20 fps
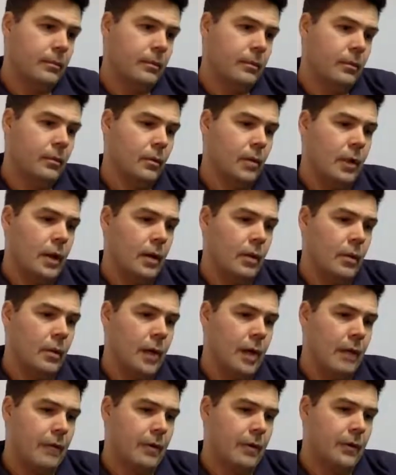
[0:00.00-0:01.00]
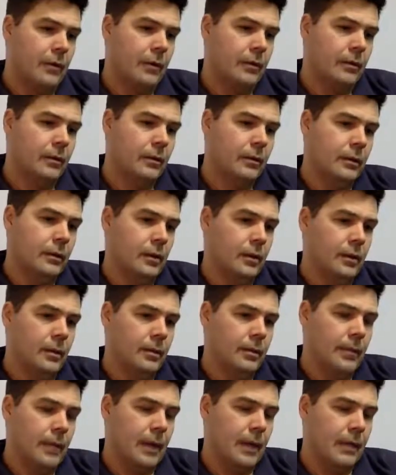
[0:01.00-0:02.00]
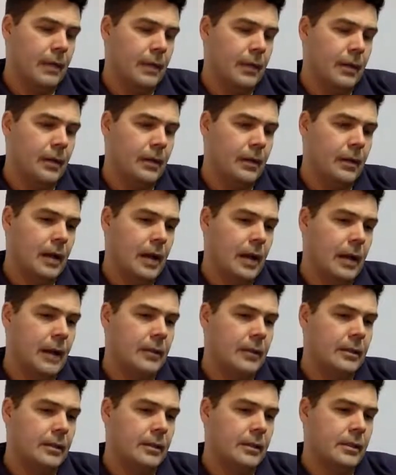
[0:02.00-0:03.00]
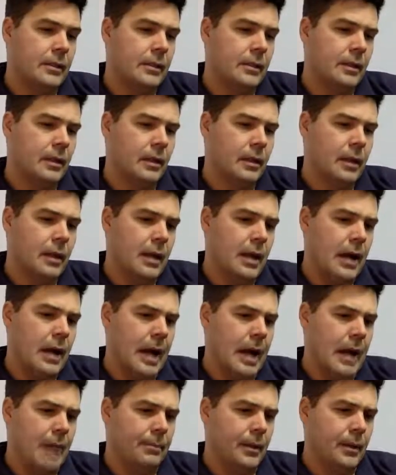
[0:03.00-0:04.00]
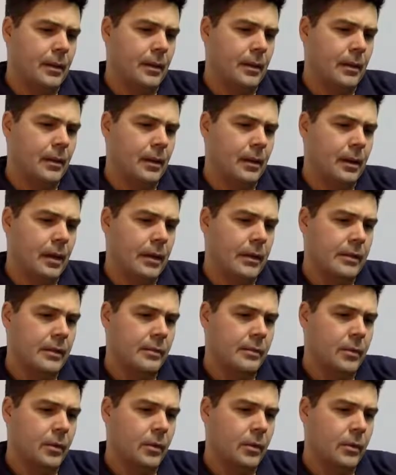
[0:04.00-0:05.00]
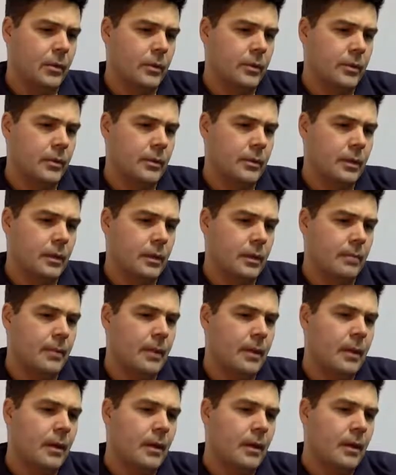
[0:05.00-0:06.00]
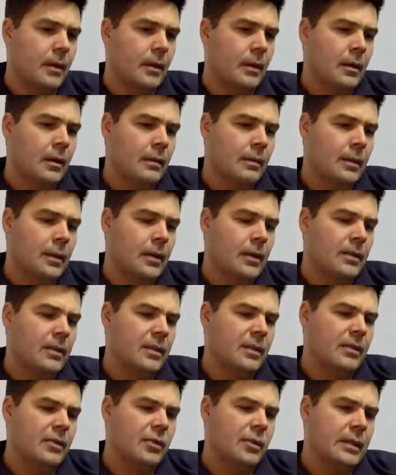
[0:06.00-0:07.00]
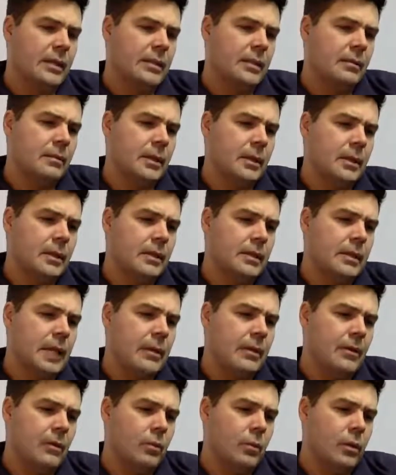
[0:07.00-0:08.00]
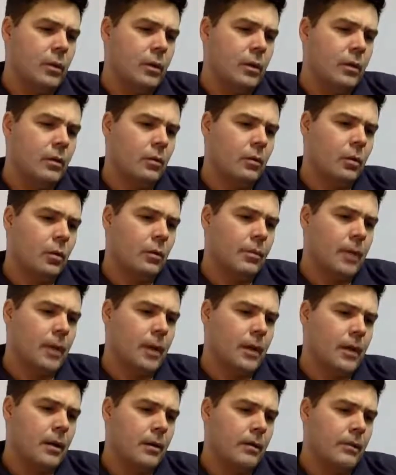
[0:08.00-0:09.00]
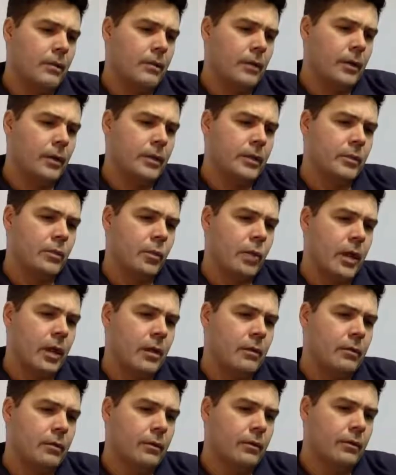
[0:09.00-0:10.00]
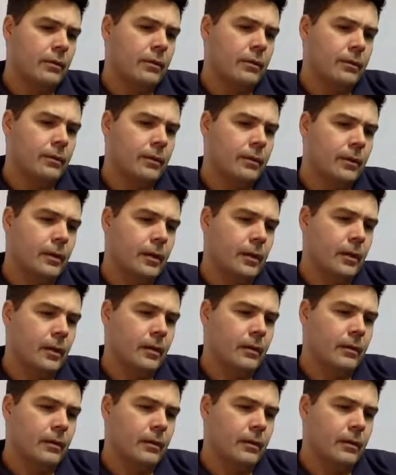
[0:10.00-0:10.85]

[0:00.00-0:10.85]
whatever. I think I could see it happening, I suppose. But it is interesting because I think we're part of the first wave of